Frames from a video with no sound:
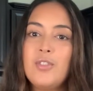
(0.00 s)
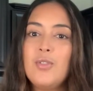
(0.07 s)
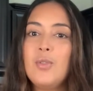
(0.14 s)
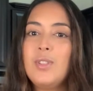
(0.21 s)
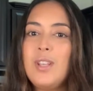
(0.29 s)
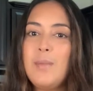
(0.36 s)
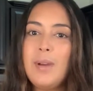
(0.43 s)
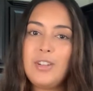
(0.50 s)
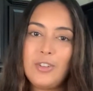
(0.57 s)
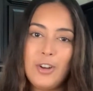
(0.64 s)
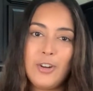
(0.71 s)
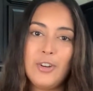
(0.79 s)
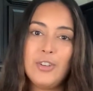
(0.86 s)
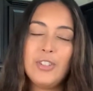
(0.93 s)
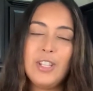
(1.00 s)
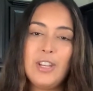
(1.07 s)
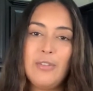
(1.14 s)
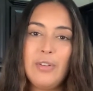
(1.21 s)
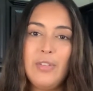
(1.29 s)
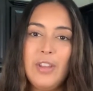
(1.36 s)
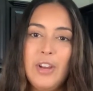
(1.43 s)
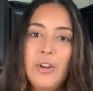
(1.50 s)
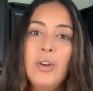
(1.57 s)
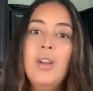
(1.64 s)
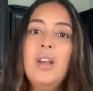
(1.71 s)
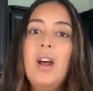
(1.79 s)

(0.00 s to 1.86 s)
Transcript: you'll see my daughters here and there.